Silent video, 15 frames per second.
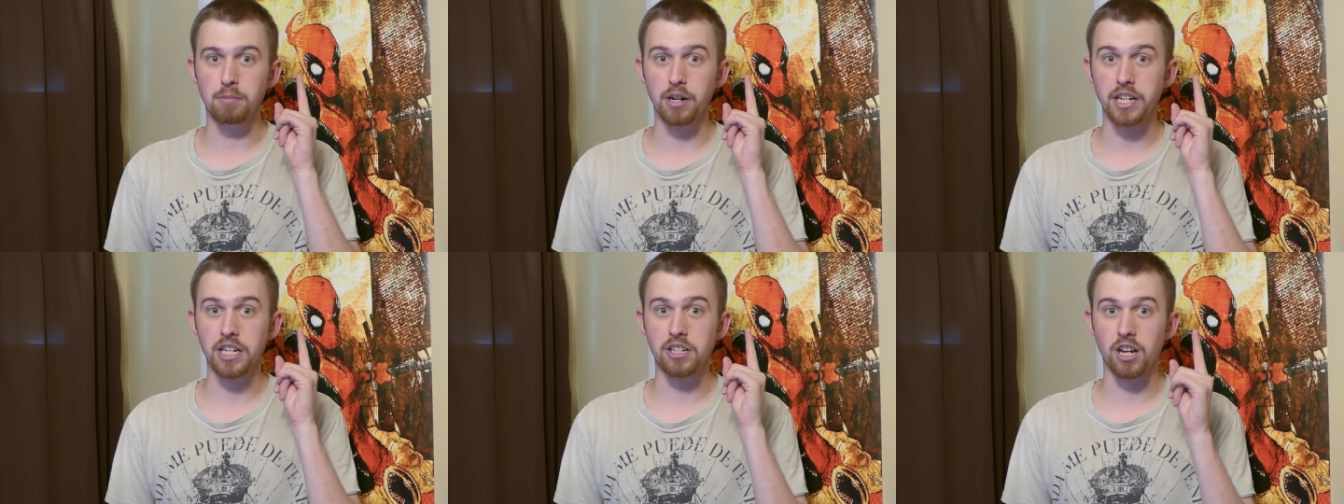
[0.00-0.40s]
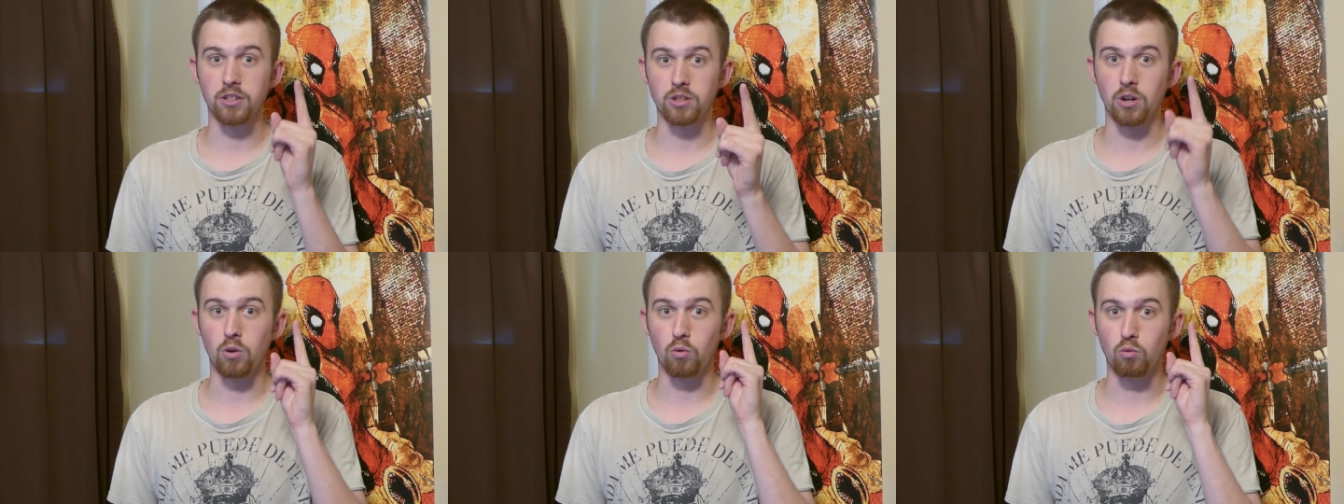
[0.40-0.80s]
but he
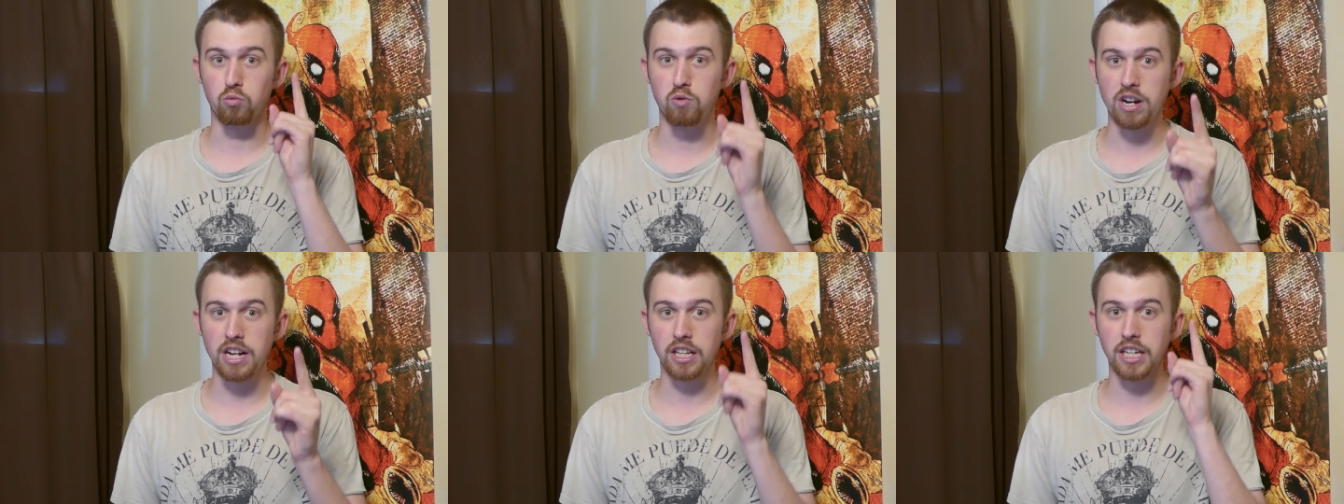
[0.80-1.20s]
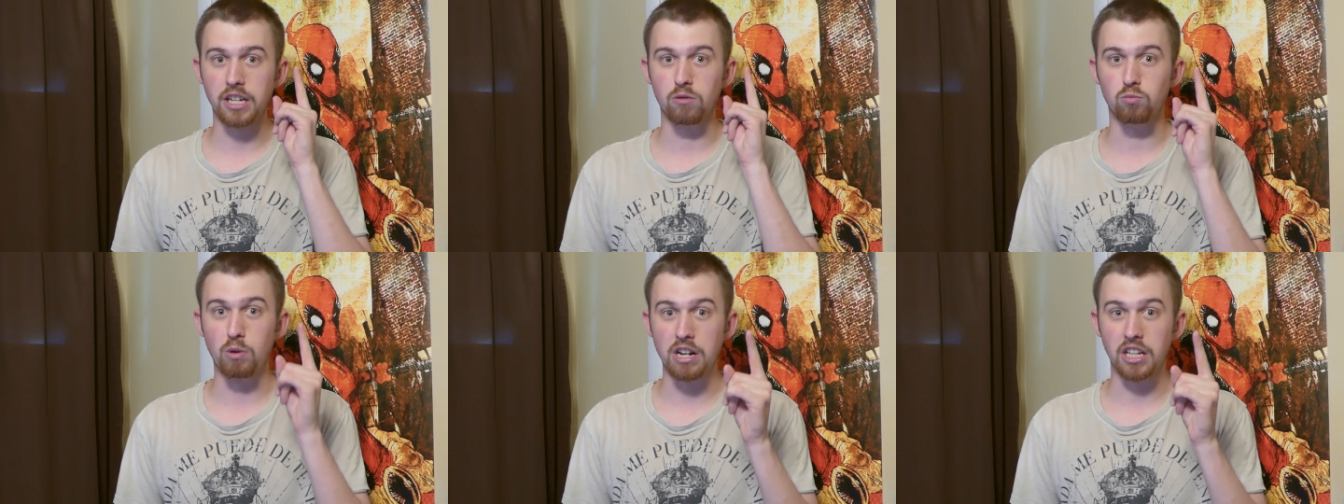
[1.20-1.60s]
does it
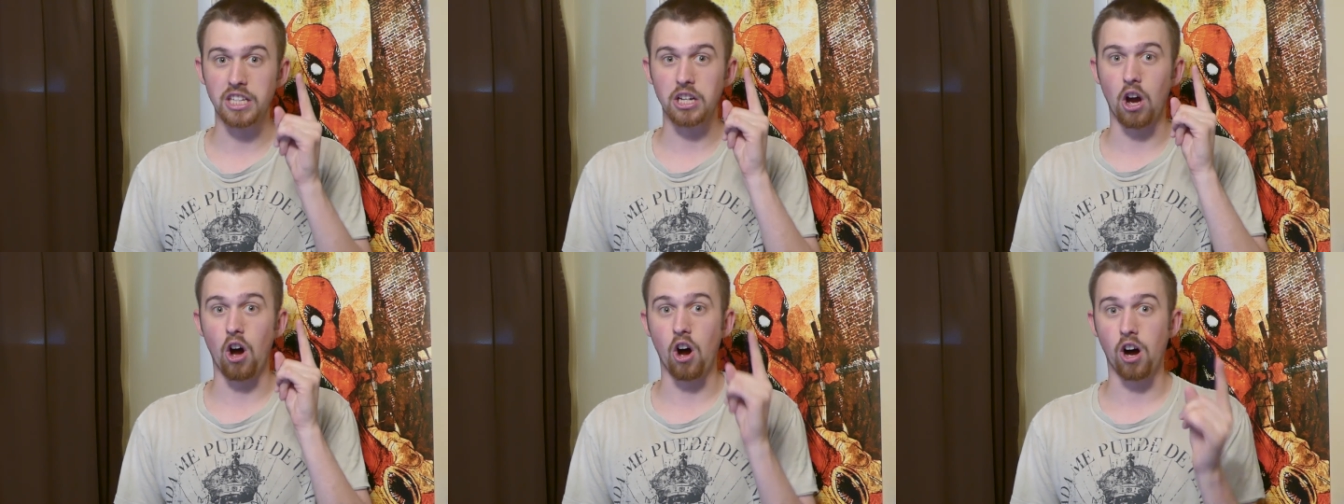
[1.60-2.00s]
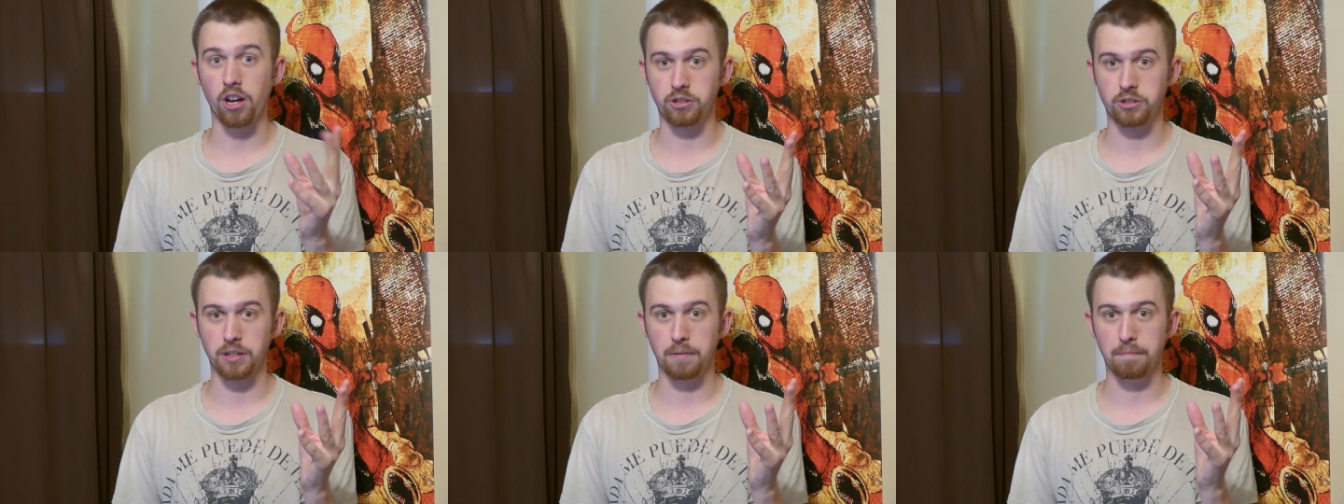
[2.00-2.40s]
really, really
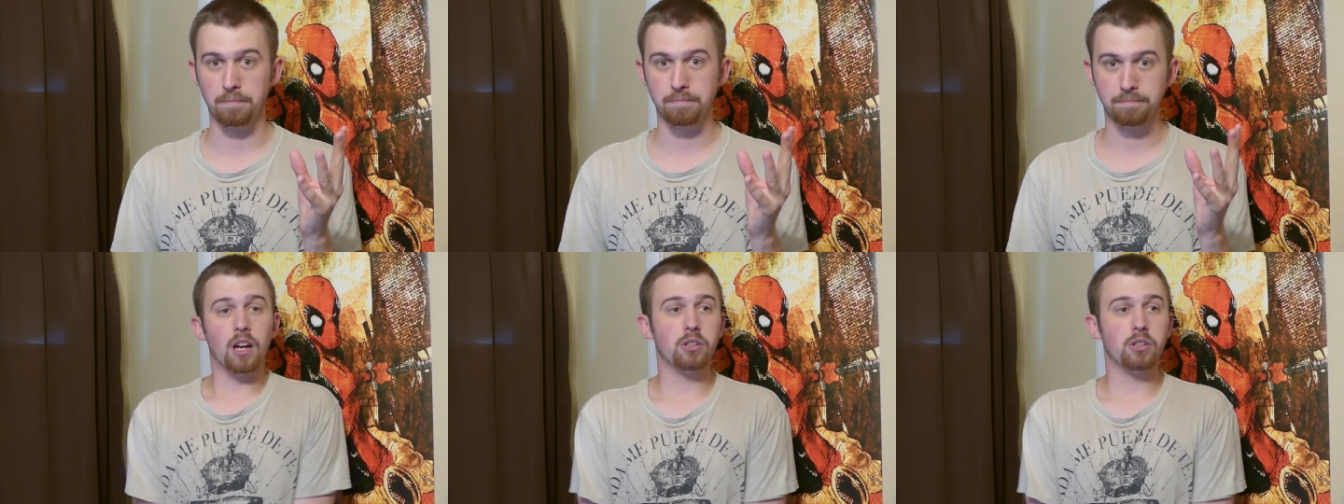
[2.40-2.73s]
awesome.